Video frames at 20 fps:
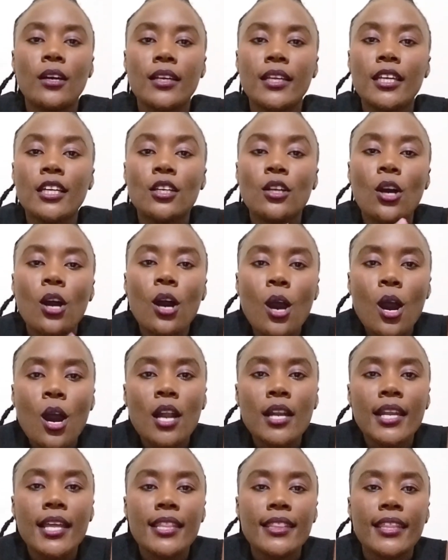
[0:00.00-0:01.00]
in
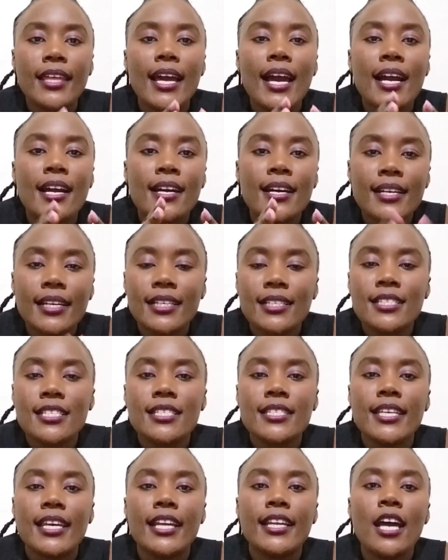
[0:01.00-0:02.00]
all the
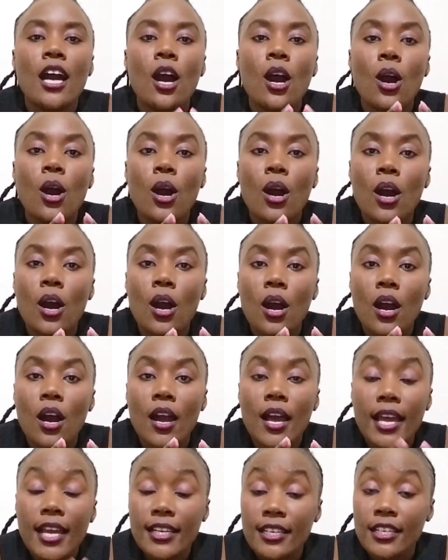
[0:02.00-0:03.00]
accredited
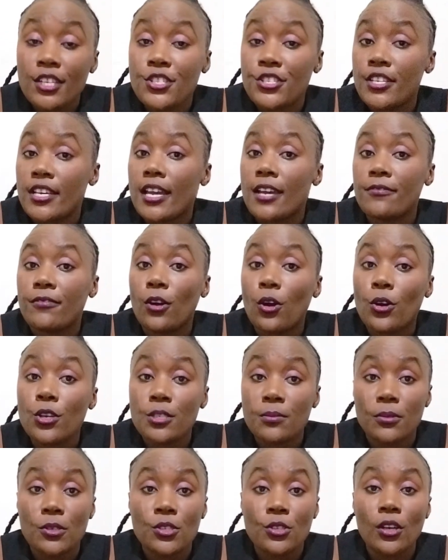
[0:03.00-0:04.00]
NHIF
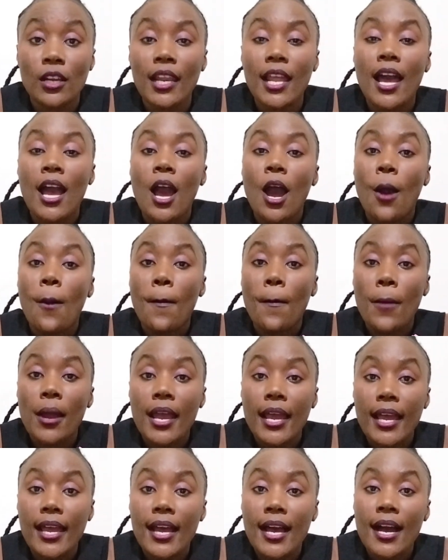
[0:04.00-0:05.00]
hospital,
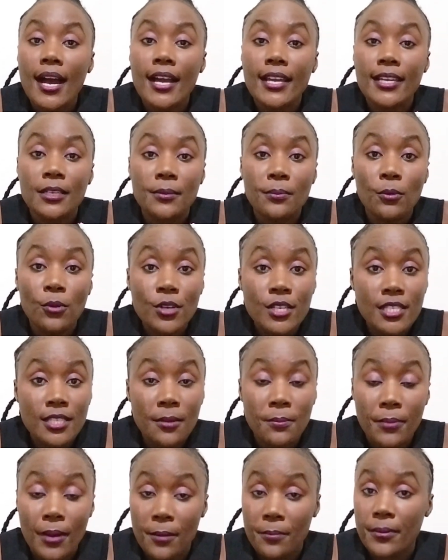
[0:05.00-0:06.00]
in most
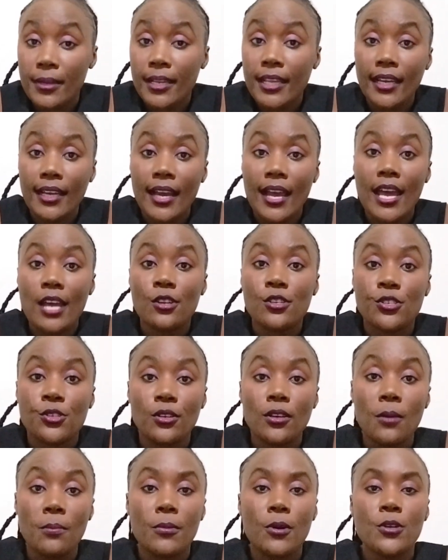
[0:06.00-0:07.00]
public, I'll
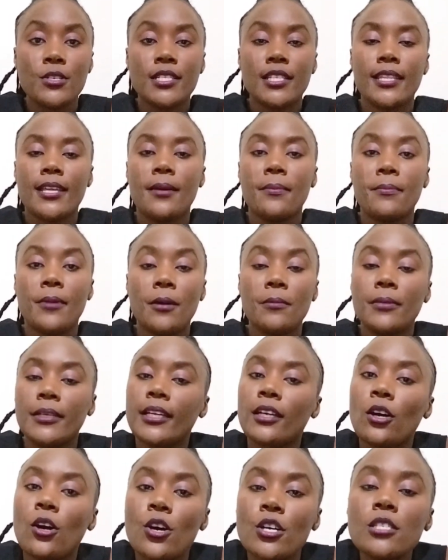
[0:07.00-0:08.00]
talk about the
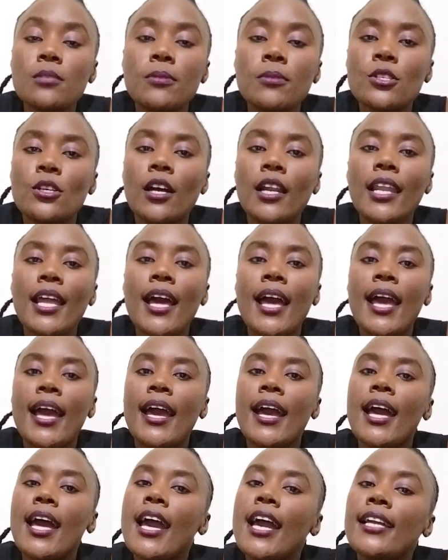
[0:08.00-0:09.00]
public hospital,
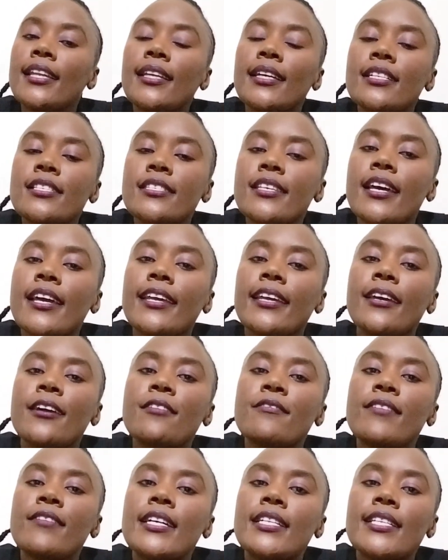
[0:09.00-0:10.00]

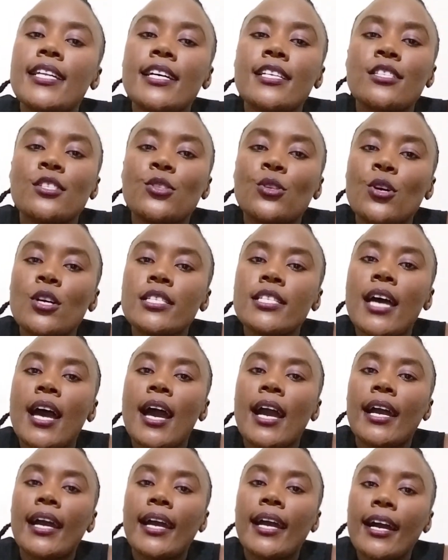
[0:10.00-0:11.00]
NHIF does not
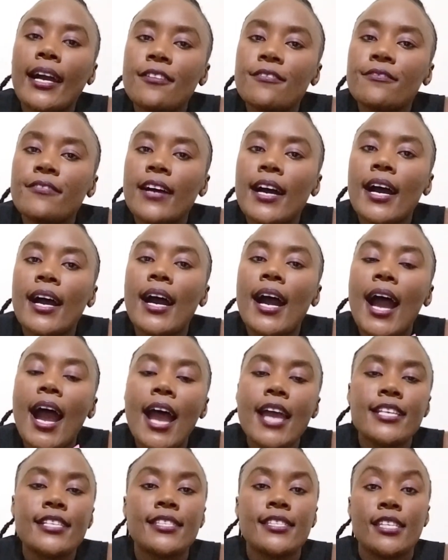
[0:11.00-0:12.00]
cover
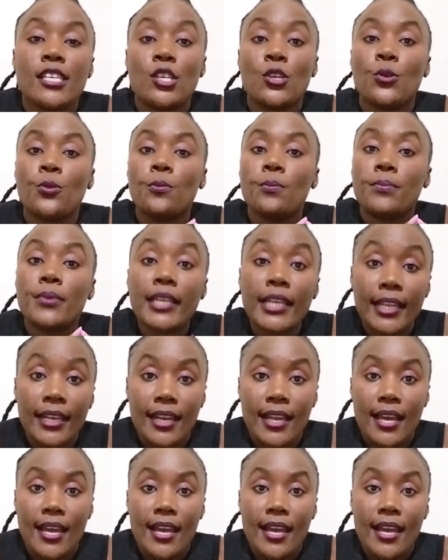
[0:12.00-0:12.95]
ICU bill.